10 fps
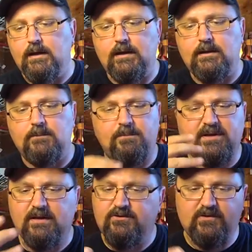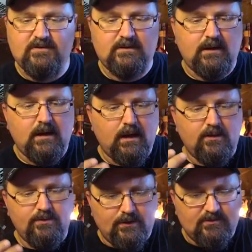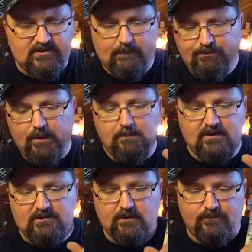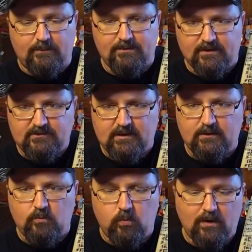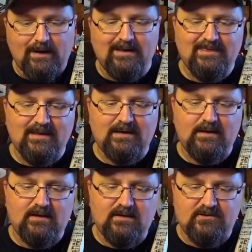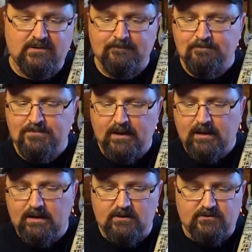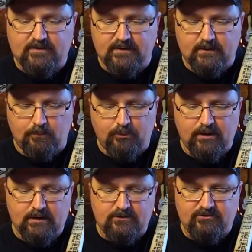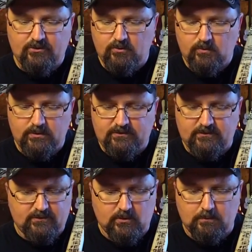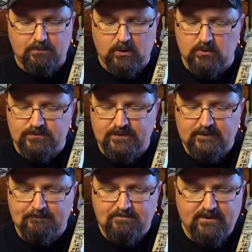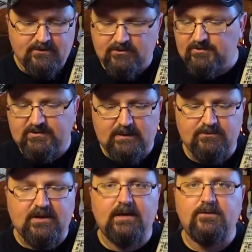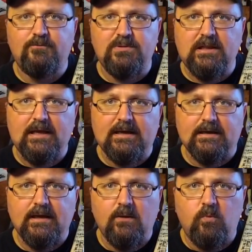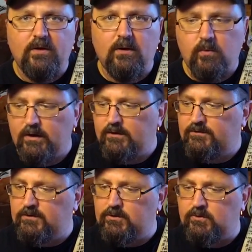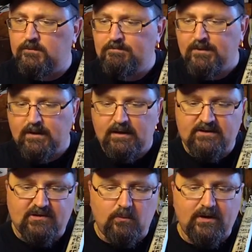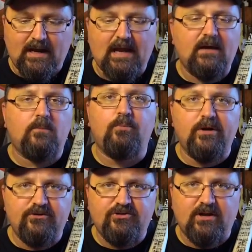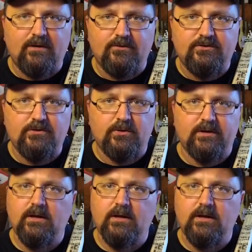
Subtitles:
But it just, there's something missing from this. And what I think it is that the bridge, which is an old bolt, just seems kind of plain. And what I want to do is I want to add a bridge cover to it.